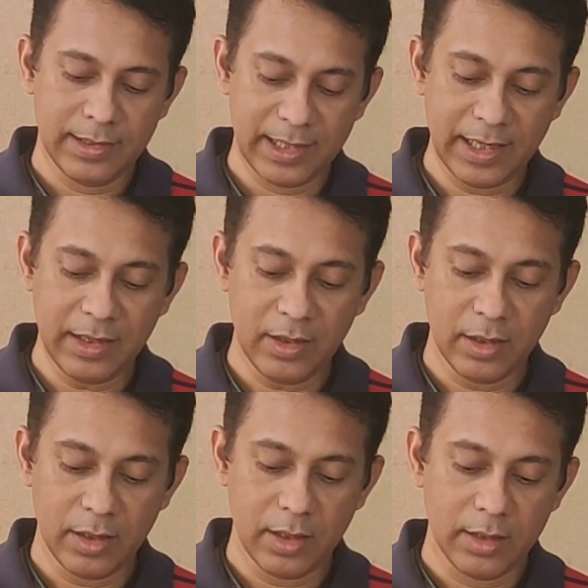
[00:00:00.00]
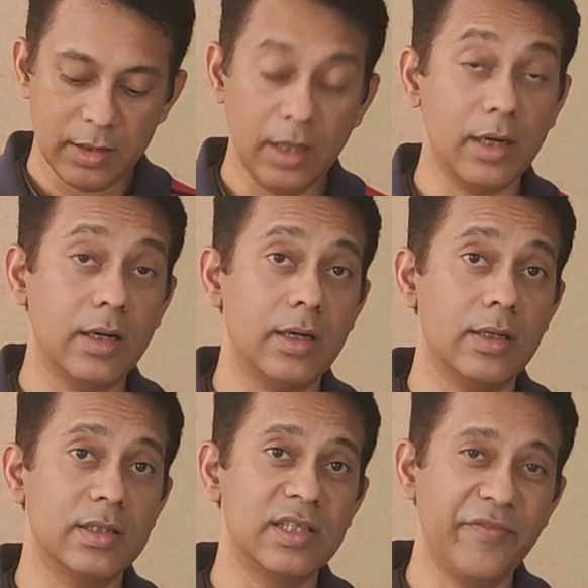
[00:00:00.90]
Then the
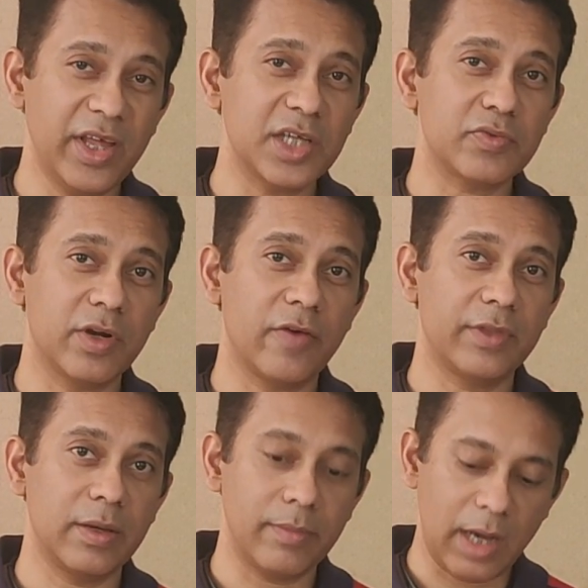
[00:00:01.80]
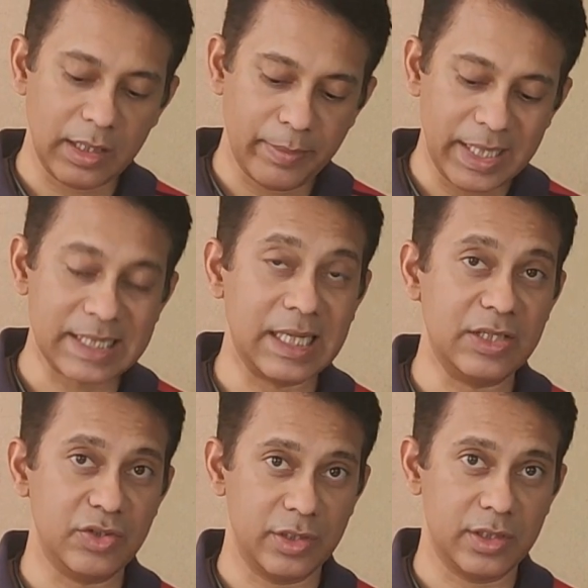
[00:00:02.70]
severest one of them are the meniscal
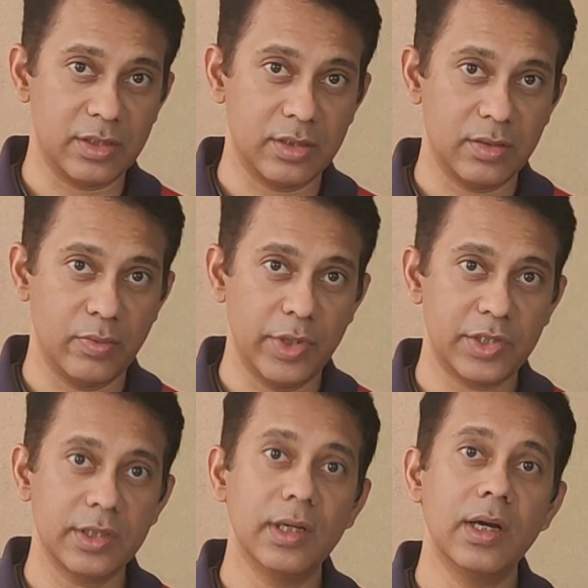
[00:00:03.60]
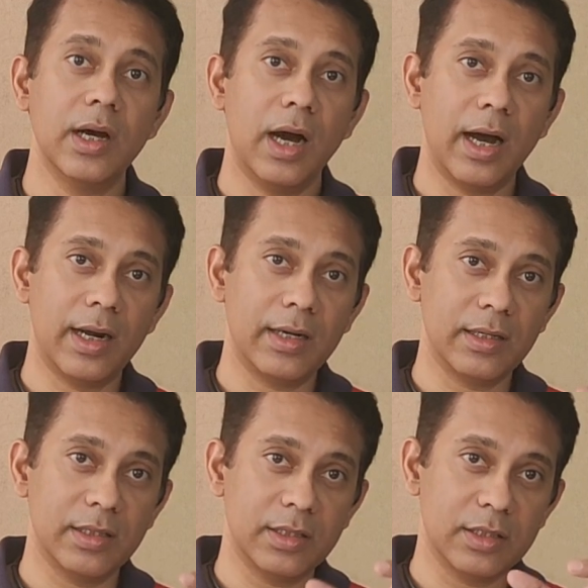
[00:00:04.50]
injuries, which are